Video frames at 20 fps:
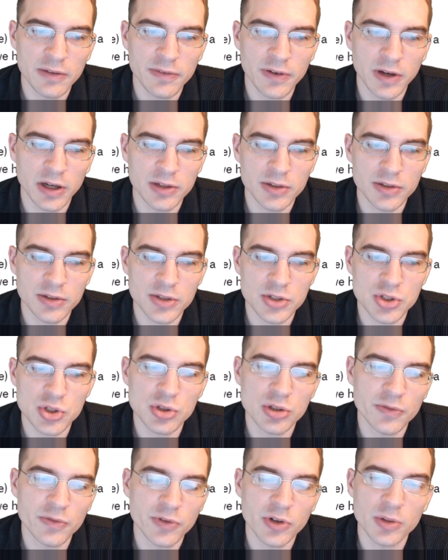under this
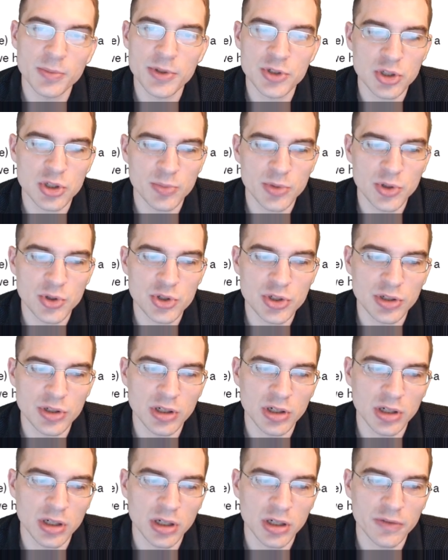uniform distribution
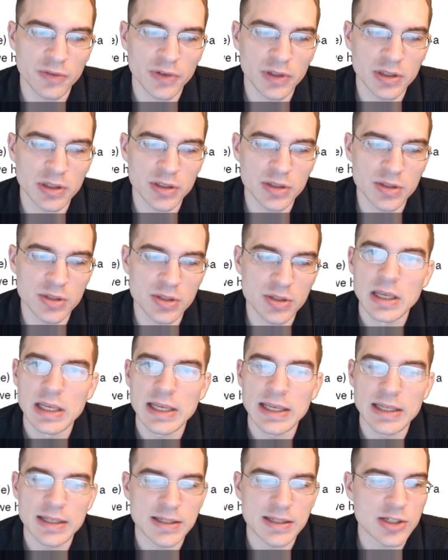curve is
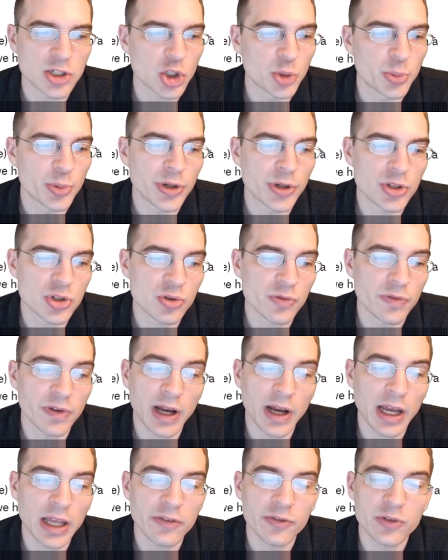
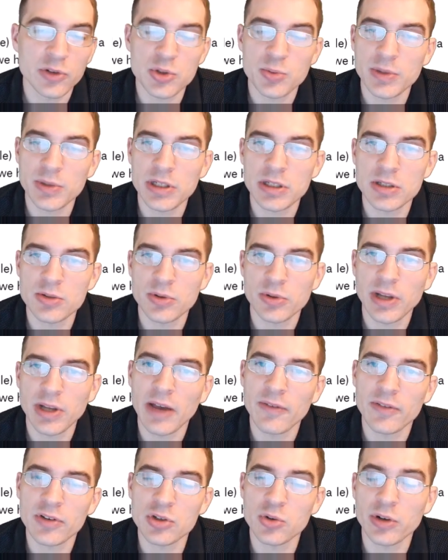0.25, which means we would
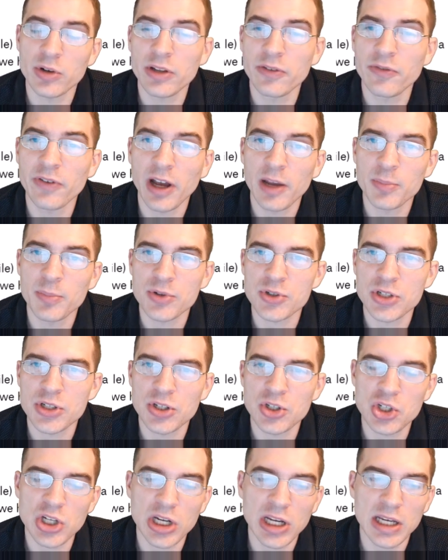have a 25%
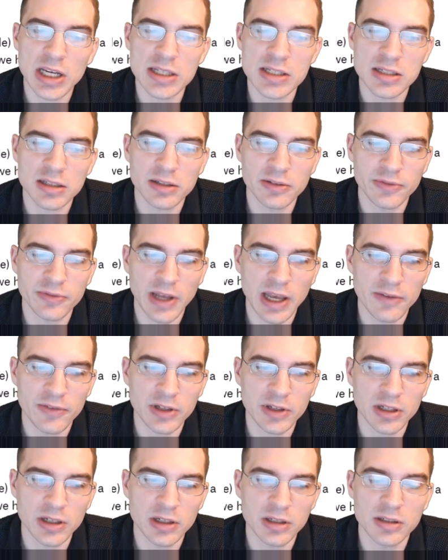chance of
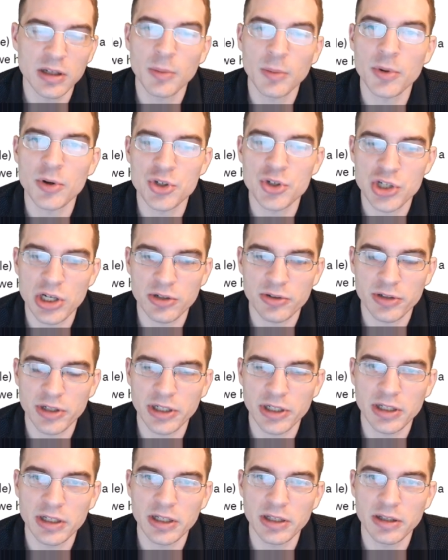having a number
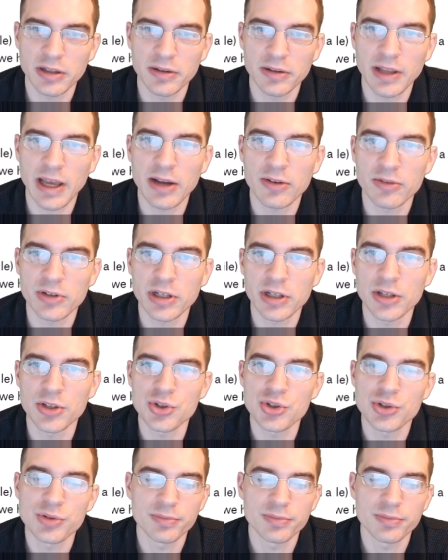generated in that range.